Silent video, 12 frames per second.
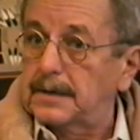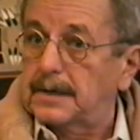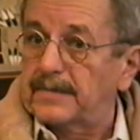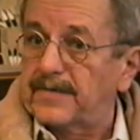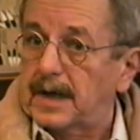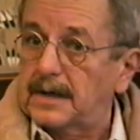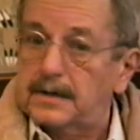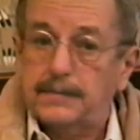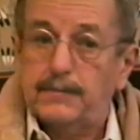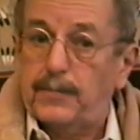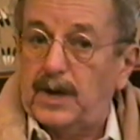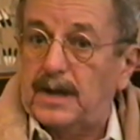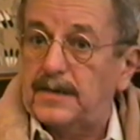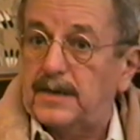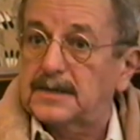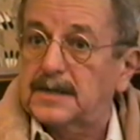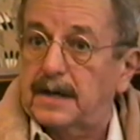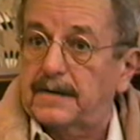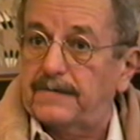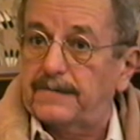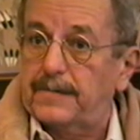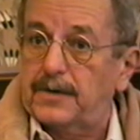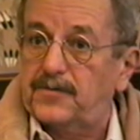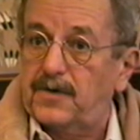in effect, and bringing things out of
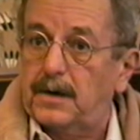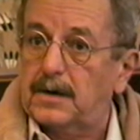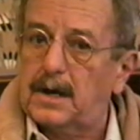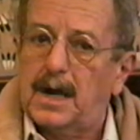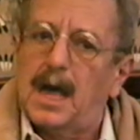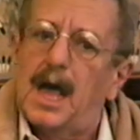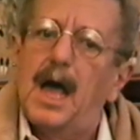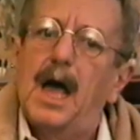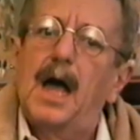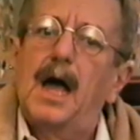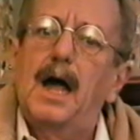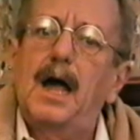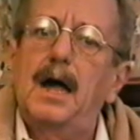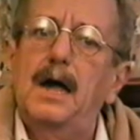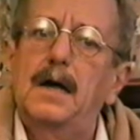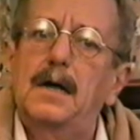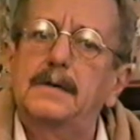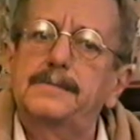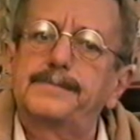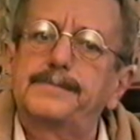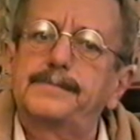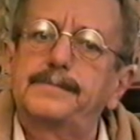a trunk. I